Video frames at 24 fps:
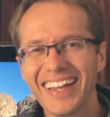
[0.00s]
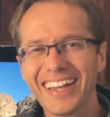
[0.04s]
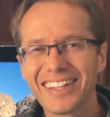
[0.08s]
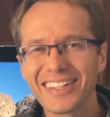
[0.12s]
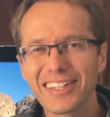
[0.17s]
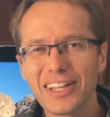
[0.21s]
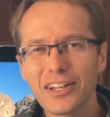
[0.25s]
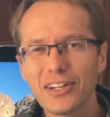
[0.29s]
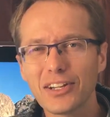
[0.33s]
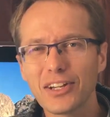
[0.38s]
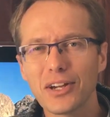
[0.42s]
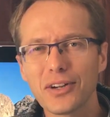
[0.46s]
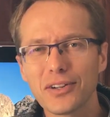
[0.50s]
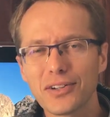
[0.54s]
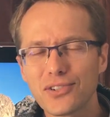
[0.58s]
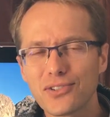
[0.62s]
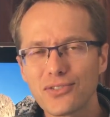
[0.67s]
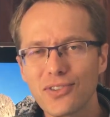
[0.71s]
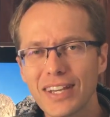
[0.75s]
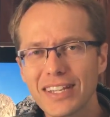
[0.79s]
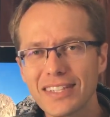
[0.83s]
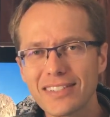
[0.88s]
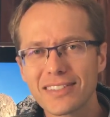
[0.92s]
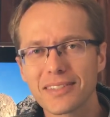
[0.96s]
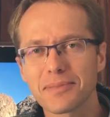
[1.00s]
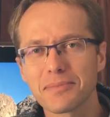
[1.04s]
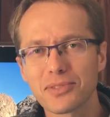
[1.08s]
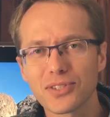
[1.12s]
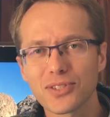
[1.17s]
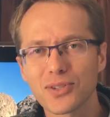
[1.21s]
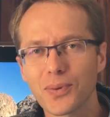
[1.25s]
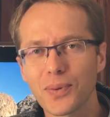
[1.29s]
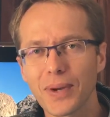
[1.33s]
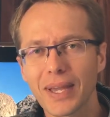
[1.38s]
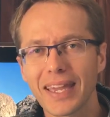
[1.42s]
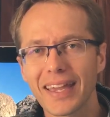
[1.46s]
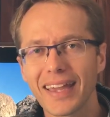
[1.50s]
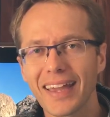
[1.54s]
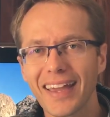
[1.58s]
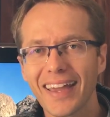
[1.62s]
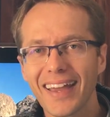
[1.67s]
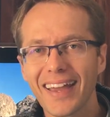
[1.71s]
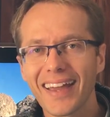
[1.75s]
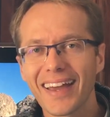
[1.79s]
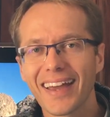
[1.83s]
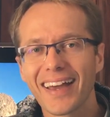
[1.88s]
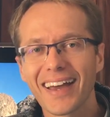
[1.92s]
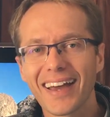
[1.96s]
Don't go and dress them square.
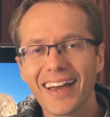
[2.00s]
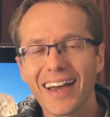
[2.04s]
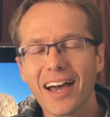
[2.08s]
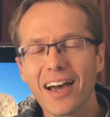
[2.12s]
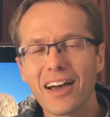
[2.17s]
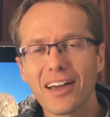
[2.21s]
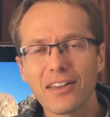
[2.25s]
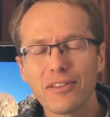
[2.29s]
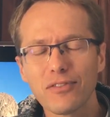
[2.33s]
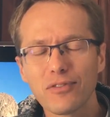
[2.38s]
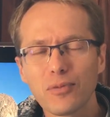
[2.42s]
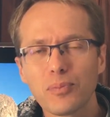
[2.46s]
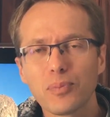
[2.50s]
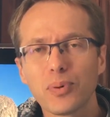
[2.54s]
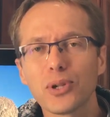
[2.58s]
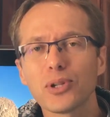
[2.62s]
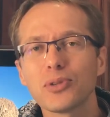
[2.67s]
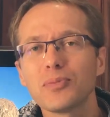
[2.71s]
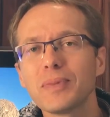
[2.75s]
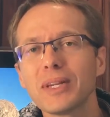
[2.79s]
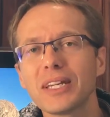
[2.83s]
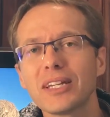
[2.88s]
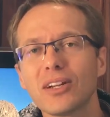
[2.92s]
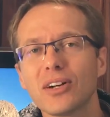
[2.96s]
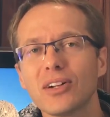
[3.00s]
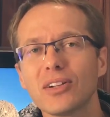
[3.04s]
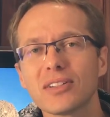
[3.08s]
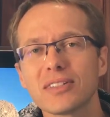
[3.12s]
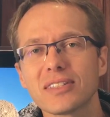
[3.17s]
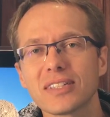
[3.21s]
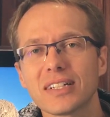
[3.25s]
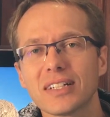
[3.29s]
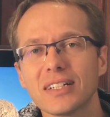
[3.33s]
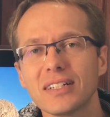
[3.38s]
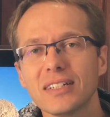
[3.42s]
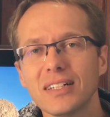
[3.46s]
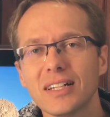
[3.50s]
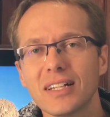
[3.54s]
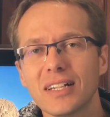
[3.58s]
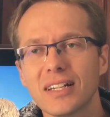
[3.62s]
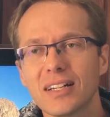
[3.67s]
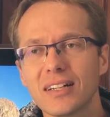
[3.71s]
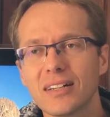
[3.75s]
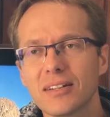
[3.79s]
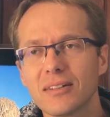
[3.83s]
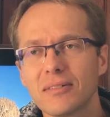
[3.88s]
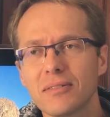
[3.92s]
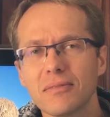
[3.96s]
Uh, if you build me an altar,
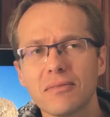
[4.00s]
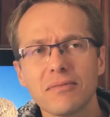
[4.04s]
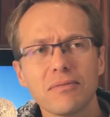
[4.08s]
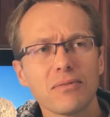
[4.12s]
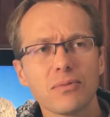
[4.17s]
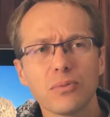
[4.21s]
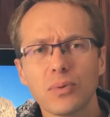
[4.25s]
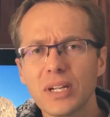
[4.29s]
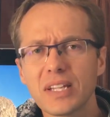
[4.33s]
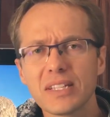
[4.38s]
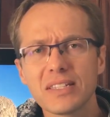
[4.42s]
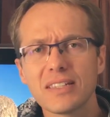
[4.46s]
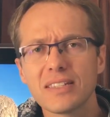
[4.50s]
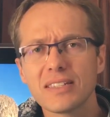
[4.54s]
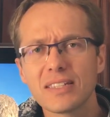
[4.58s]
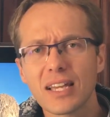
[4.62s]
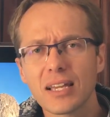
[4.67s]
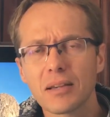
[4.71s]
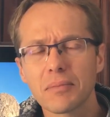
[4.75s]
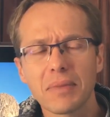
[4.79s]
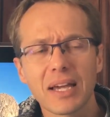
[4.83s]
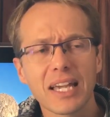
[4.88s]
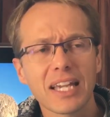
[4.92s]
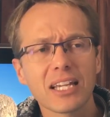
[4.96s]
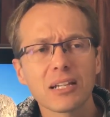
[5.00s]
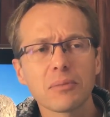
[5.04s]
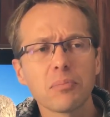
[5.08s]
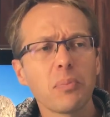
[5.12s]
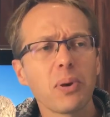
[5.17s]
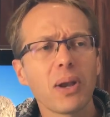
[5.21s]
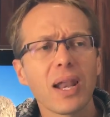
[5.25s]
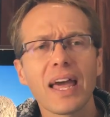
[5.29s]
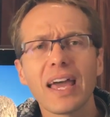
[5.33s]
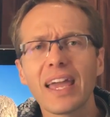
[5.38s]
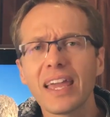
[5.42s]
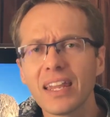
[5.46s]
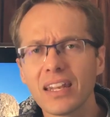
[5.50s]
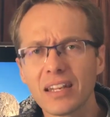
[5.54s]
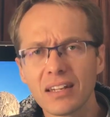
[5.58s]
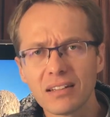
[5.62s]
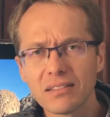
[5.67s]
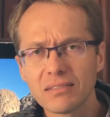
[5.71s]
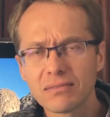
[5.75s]
what is He saying? Make it plain."